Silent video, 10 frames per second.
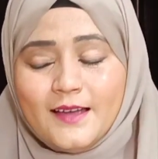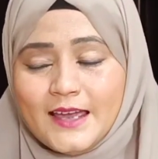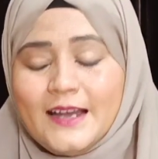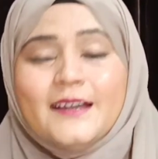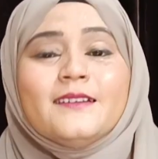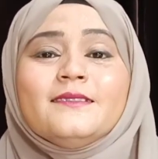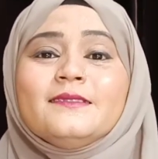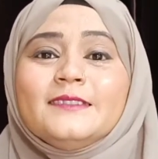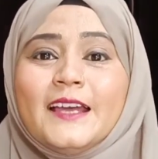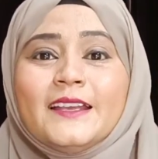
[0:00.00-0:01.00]
and
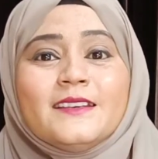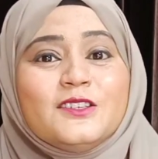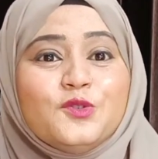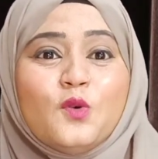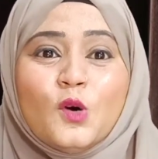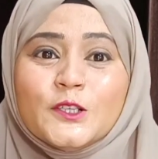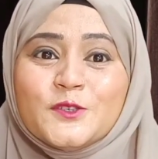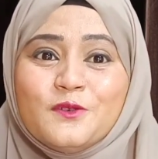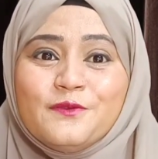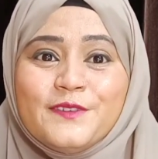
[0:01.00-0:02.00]
then you
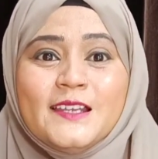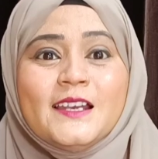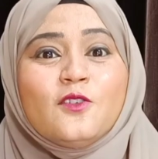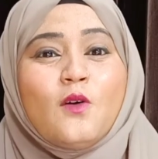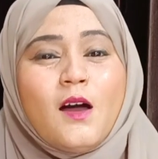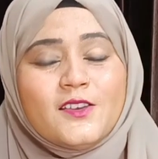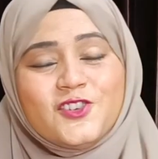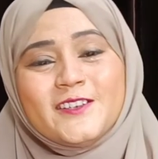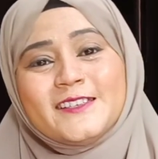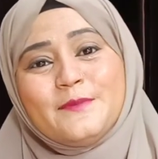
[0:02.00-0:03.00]
also feel
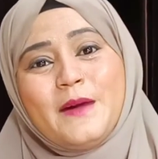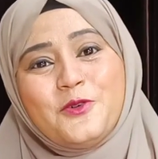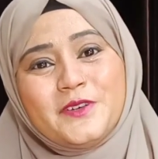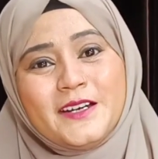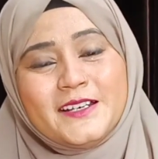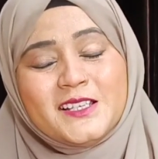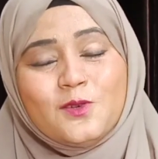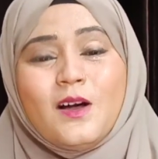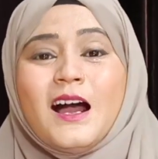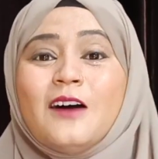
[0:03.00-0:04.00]
conscious about it.
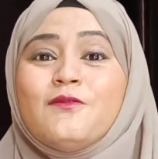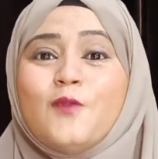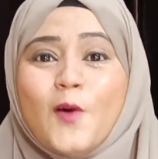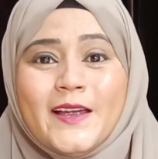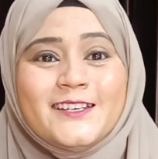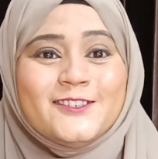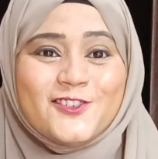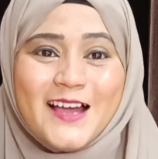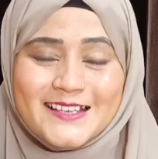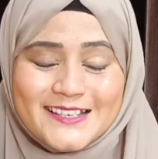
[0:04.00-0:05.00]
So avoid
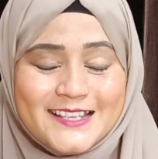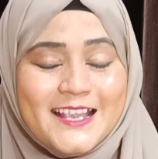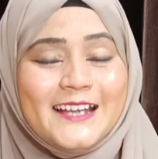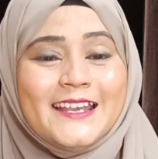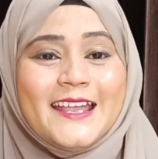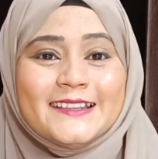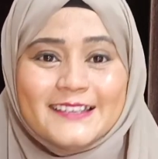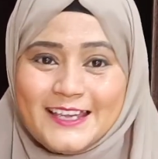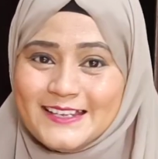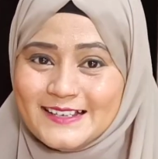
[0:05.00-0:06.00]
translating
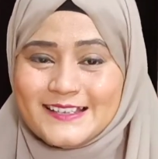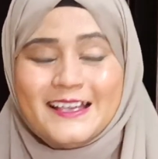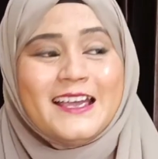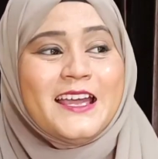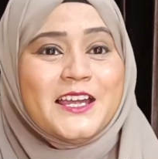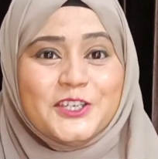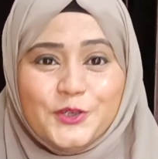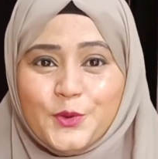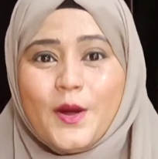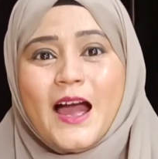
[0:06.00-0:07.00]
things.
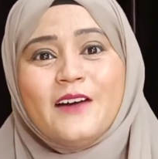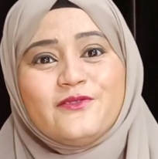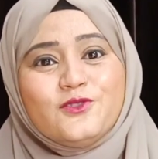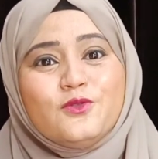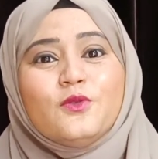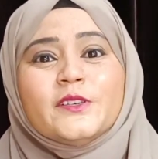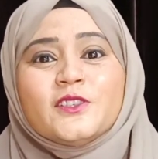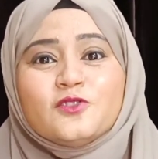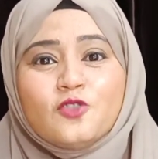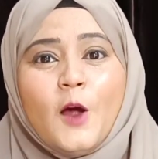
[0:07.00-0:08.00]
You have to
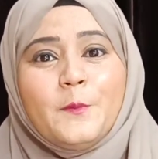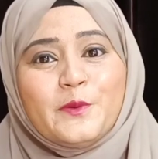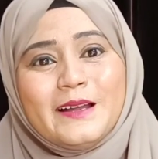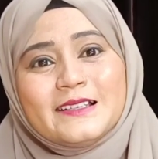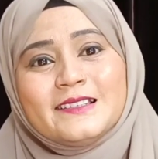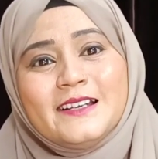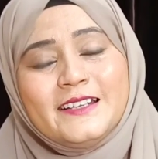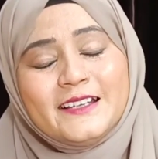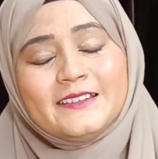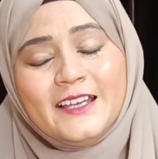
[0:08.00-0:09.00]
stop
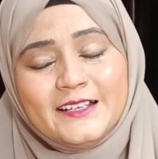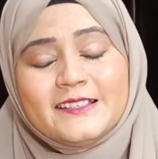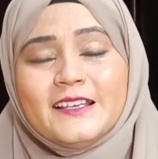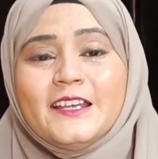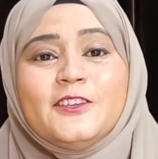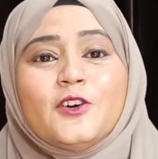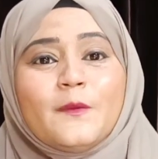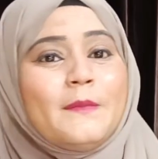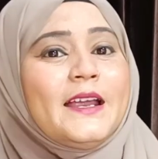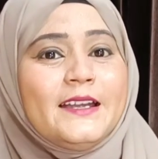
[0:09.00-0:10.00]
translating things in your
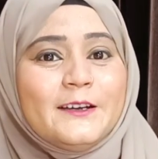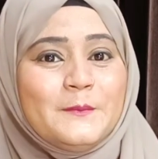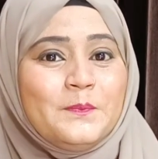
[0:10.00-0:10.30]
mind.